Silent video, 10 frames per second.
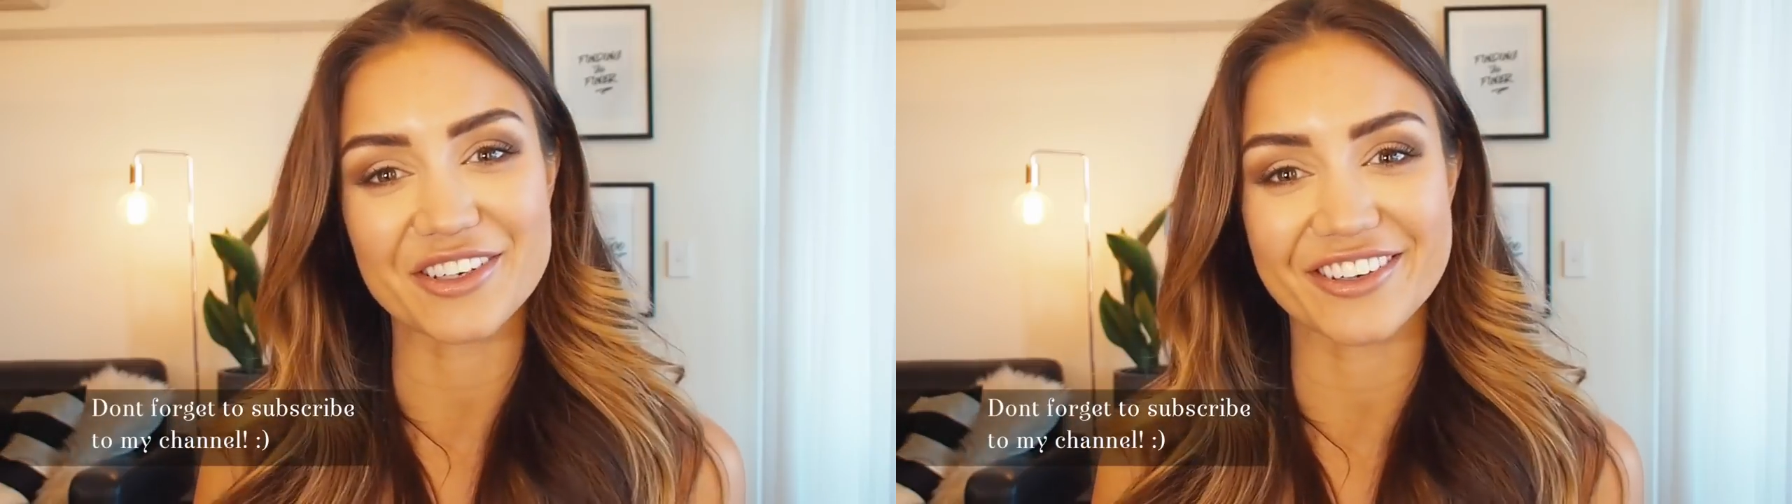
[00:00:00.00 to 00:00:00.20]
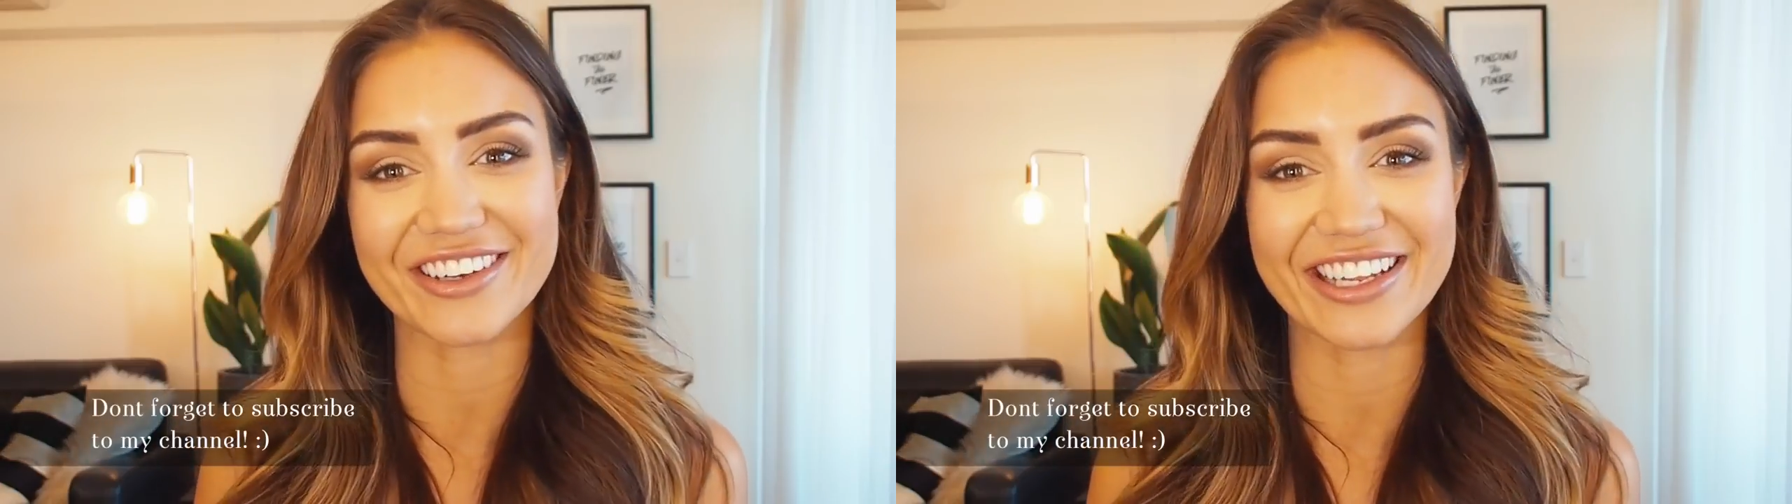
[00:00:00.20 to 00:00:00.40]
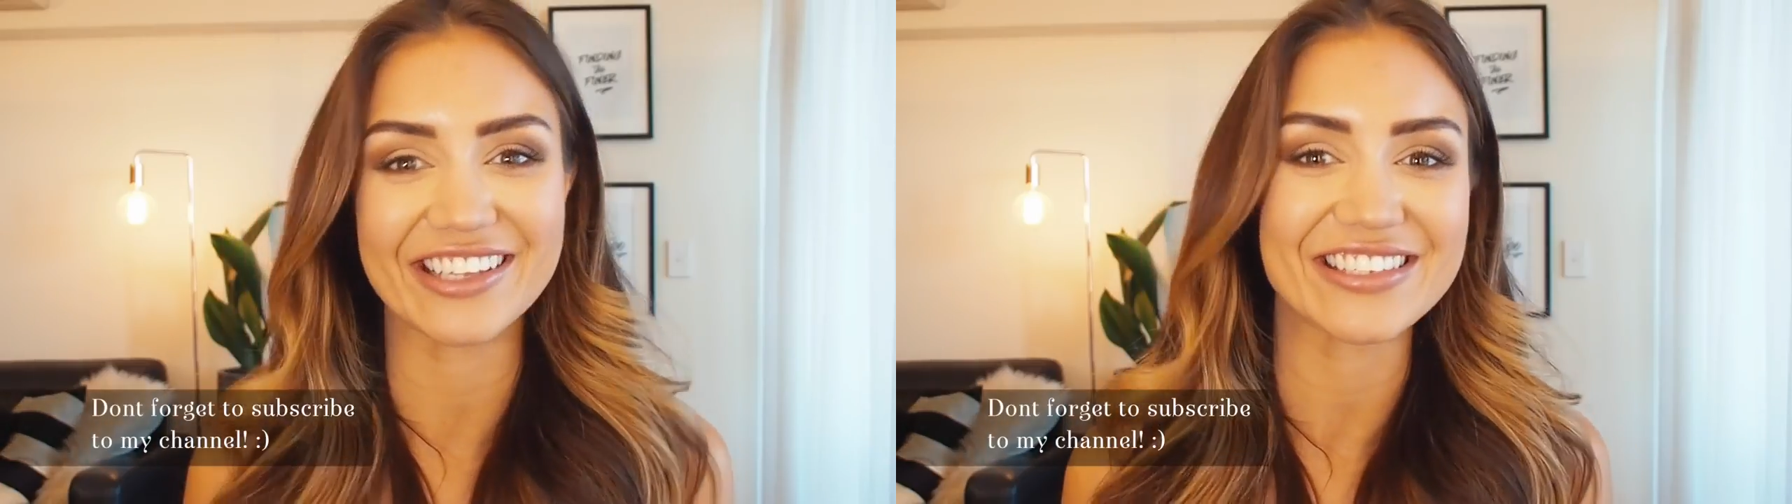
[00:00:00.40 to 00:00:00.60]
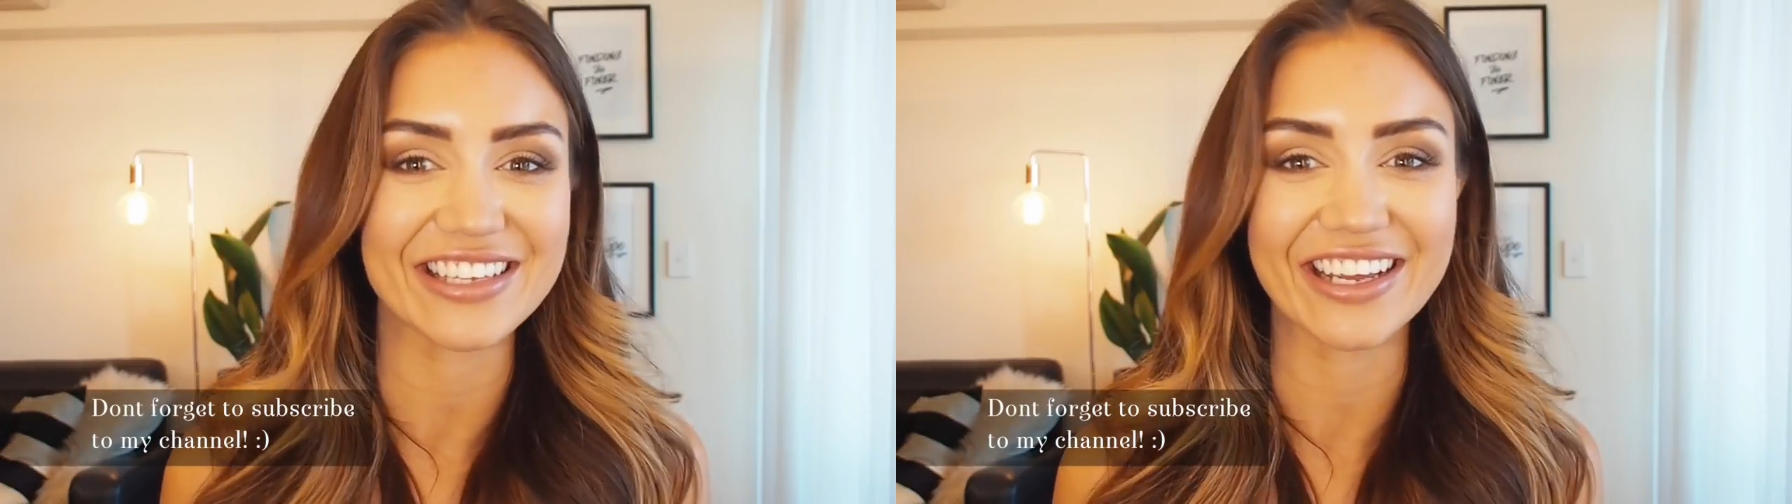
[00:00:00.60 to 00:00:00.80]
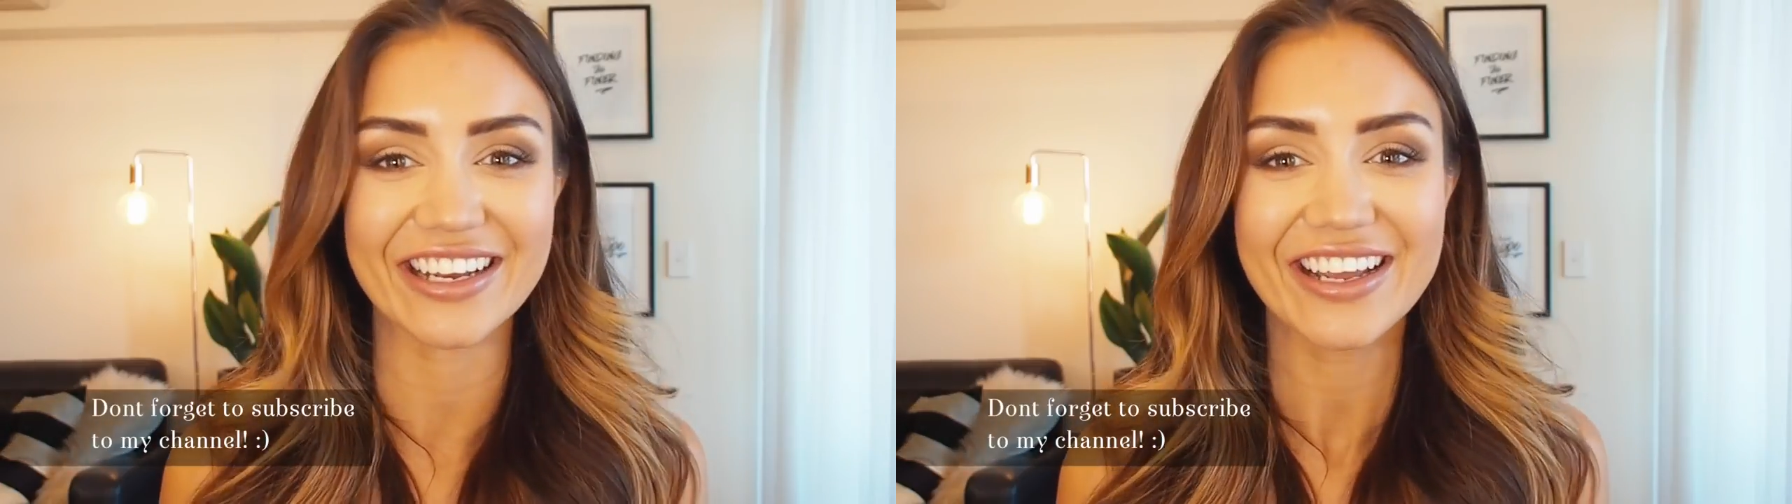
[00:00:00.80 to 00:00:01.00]
or
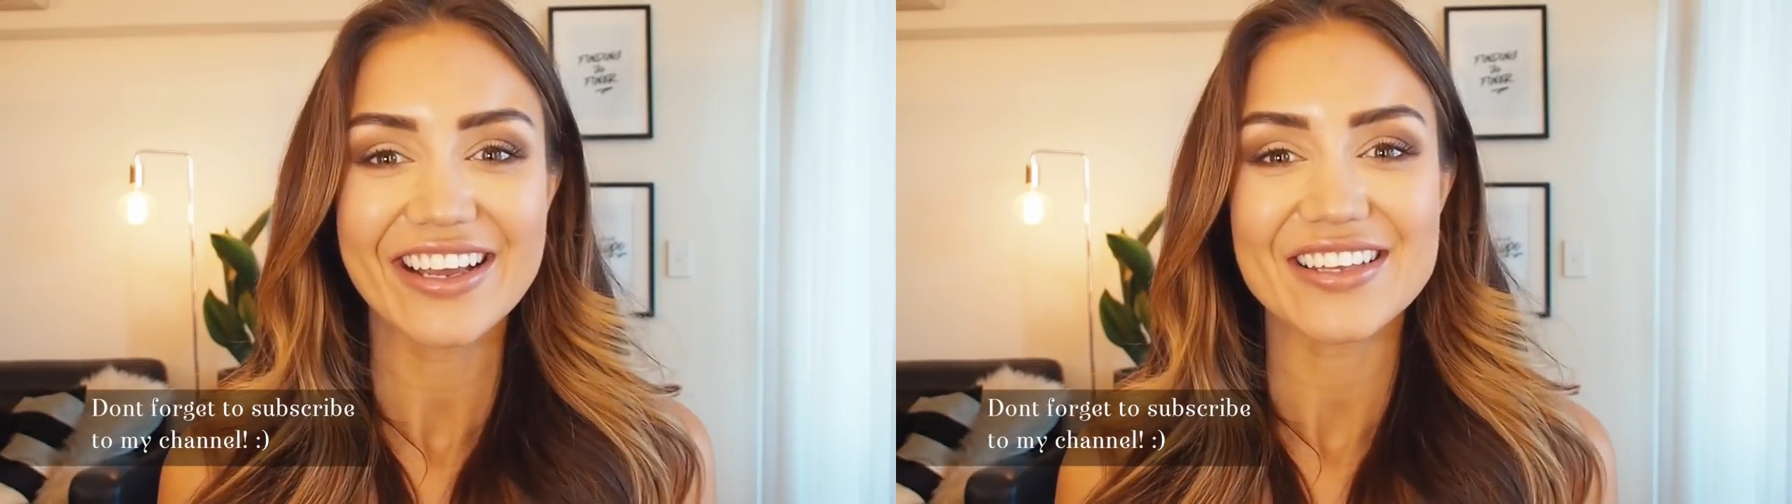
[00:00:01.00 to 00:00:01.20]
ingredients in it.